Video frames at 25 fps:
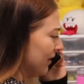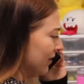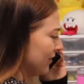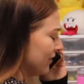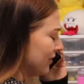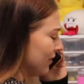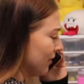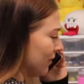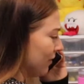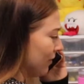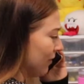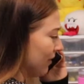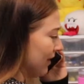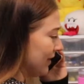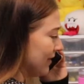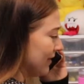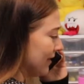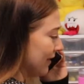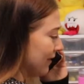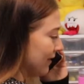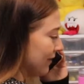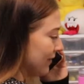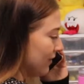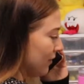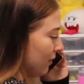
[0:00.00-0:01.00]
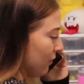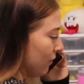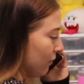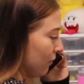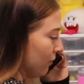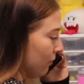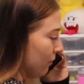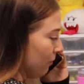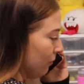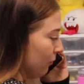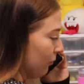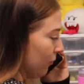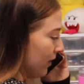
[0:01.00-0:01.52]
So they sent us
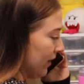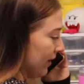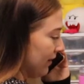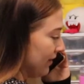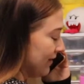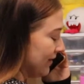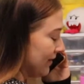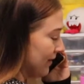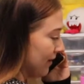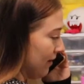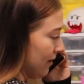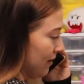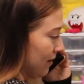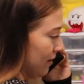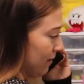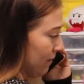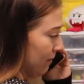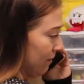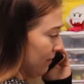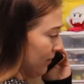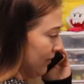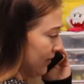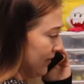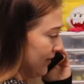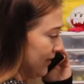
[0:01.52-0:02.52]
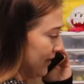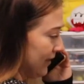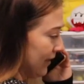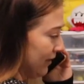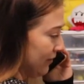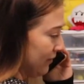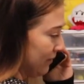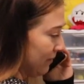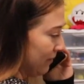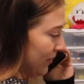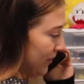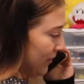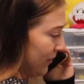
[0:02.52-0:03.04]
home with some
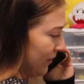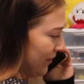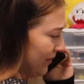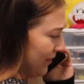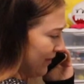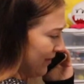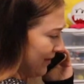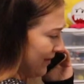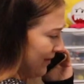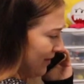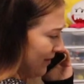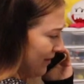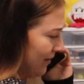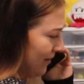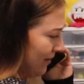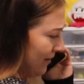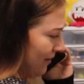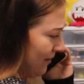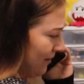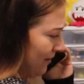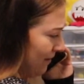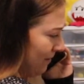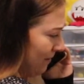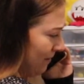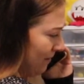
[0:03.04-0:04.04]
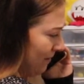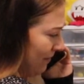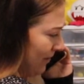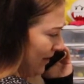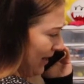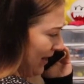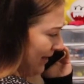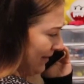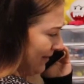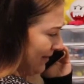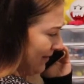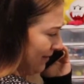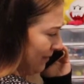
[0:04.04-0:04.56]
sedation pills, um,
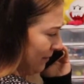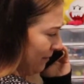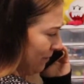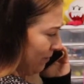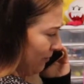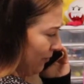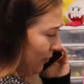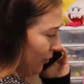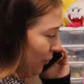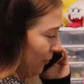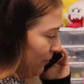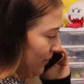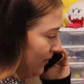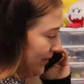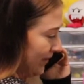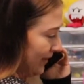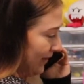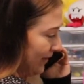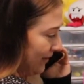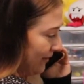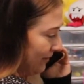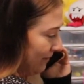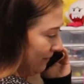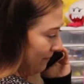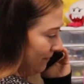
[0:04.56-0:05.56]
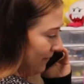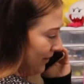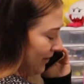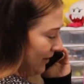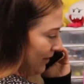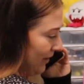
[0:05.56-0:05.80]
acepromazine.